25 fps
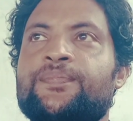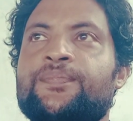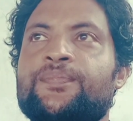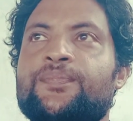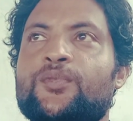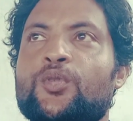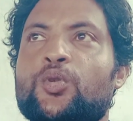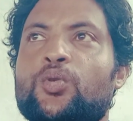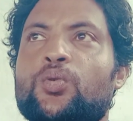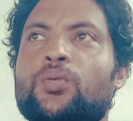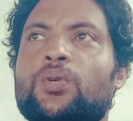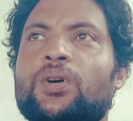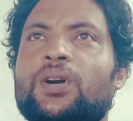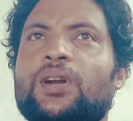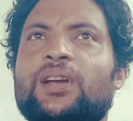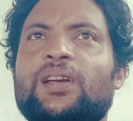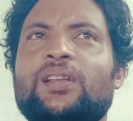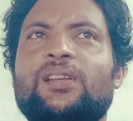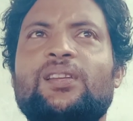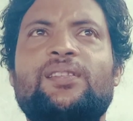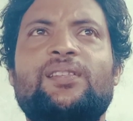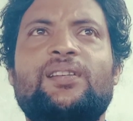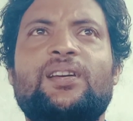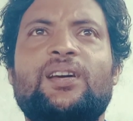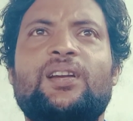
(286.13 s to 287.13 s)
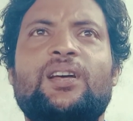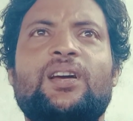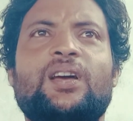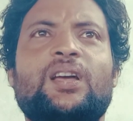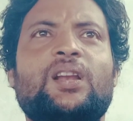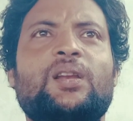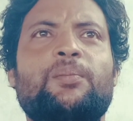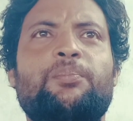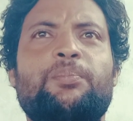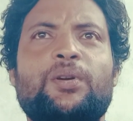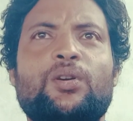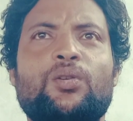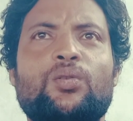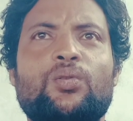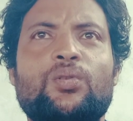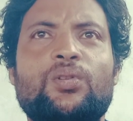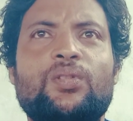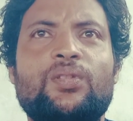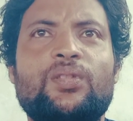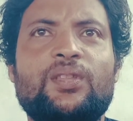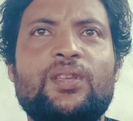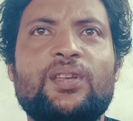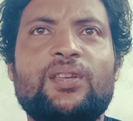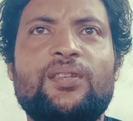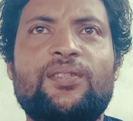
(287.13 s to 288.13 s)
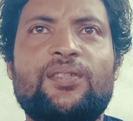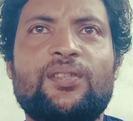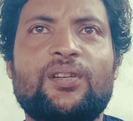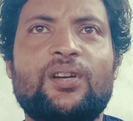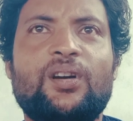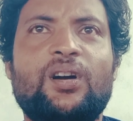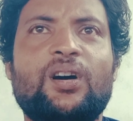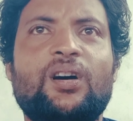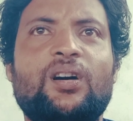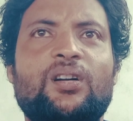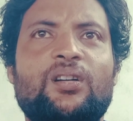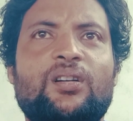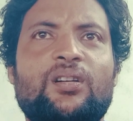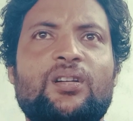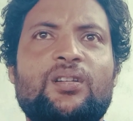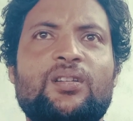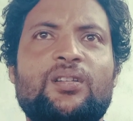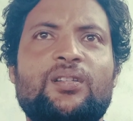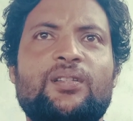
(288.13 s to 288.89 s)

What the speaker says: No one else can help you in this regard